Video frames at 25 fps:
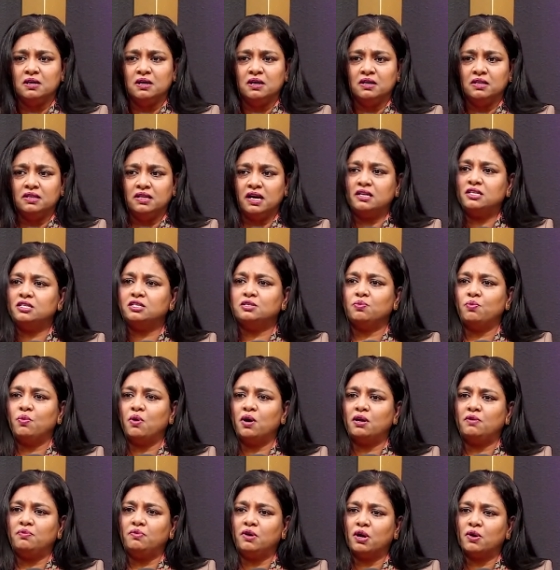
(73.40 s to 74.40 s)
That's
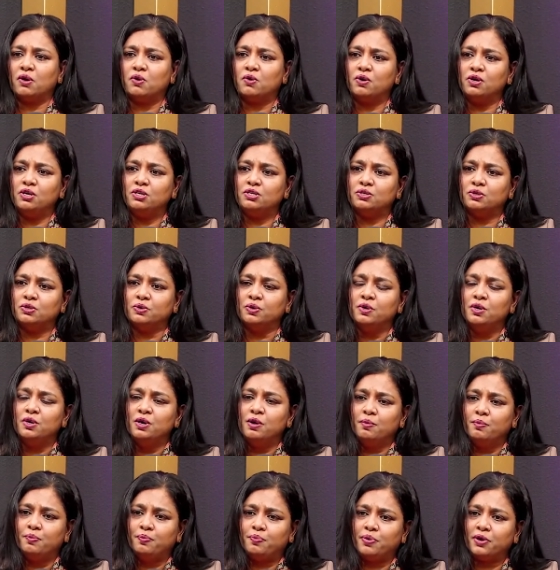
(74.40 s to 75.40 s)
what we are going to
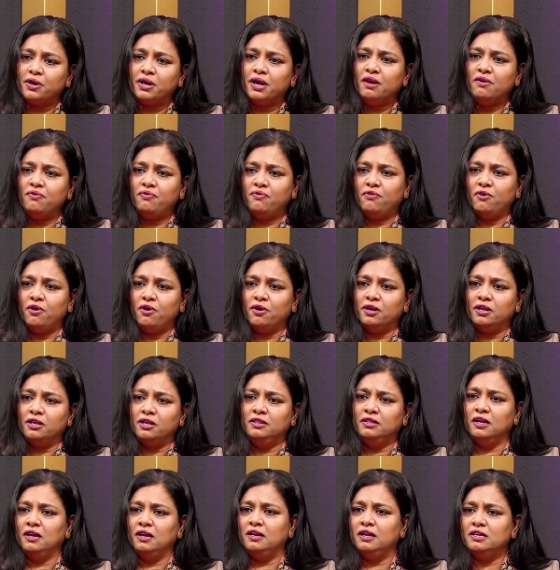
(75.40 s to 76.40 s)
pray for in
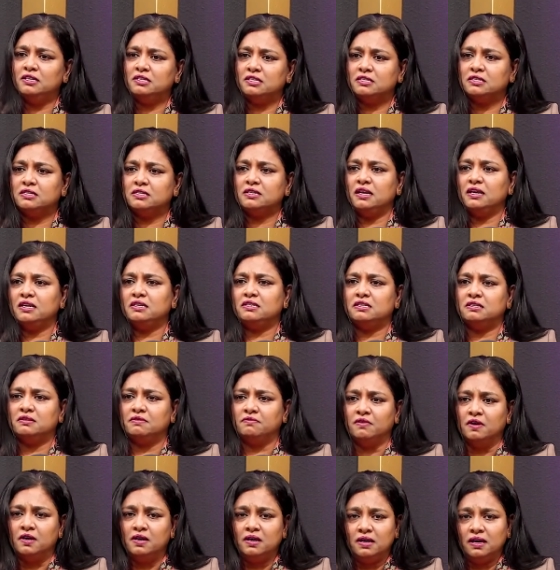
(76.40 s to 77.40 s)
the
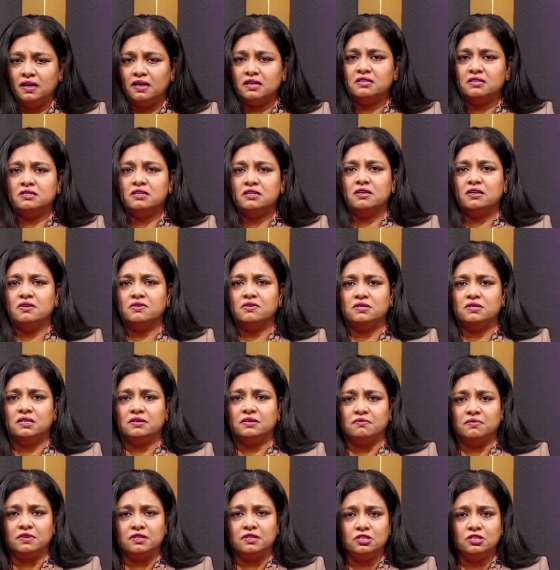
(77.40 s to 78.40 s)
legislative,
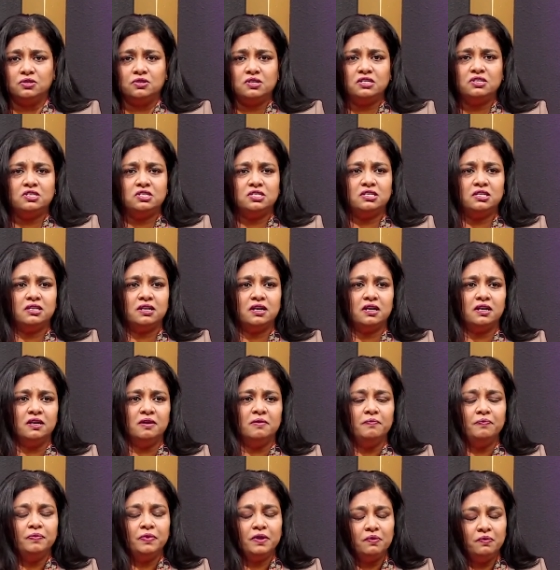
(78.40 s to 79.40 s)
executive,
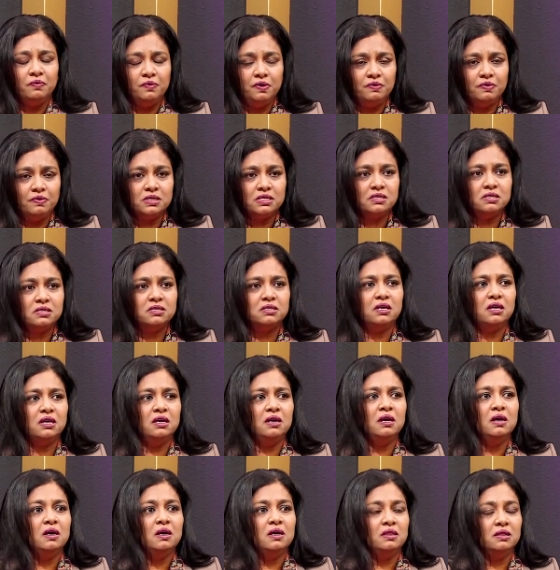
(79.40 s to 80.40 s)
judiciary. We will
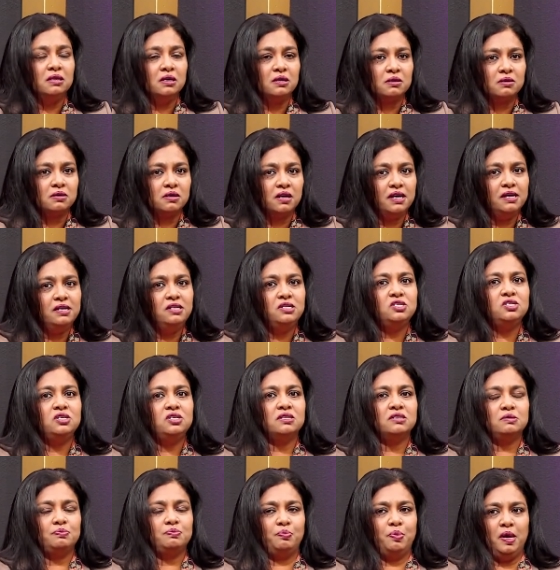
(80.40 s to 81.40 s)
see the
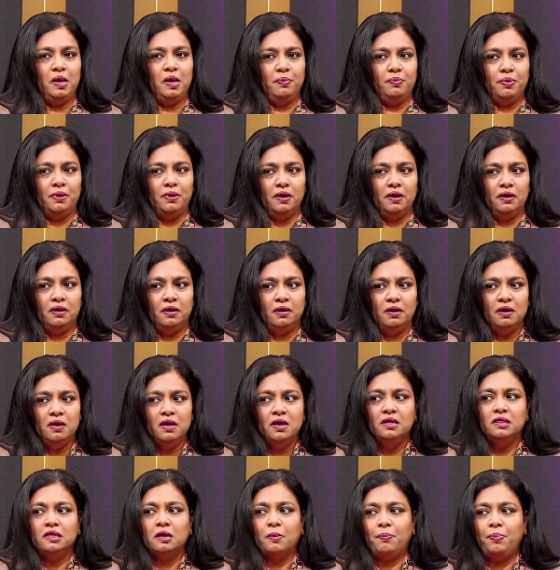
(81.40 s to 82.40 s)
righteous people,
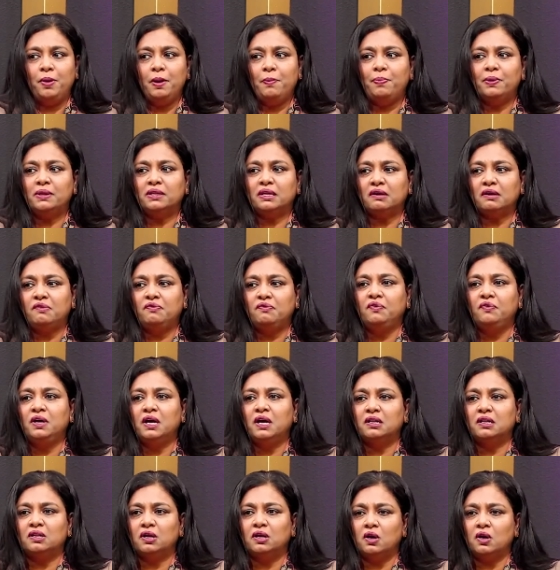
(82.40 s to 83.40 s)
the people that
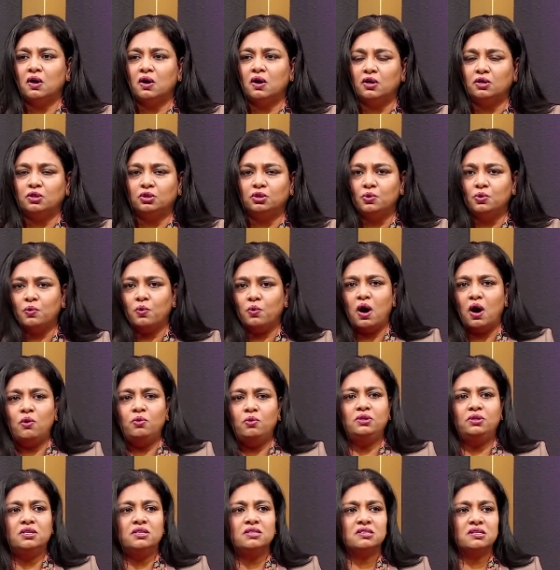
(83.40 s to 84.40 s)
fear the Lord
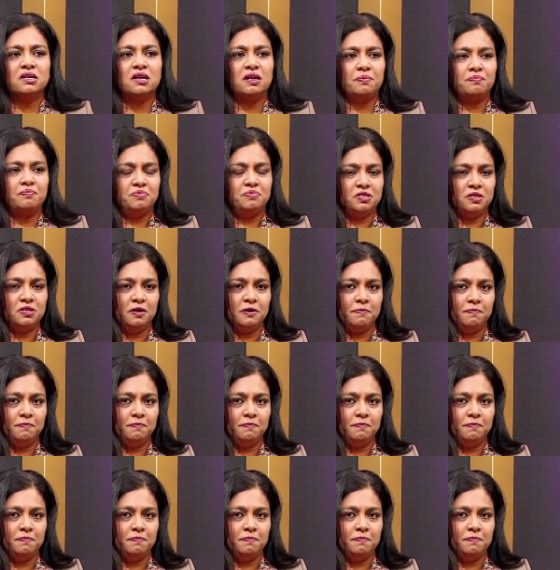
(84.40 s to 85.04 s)
throughout the scripture.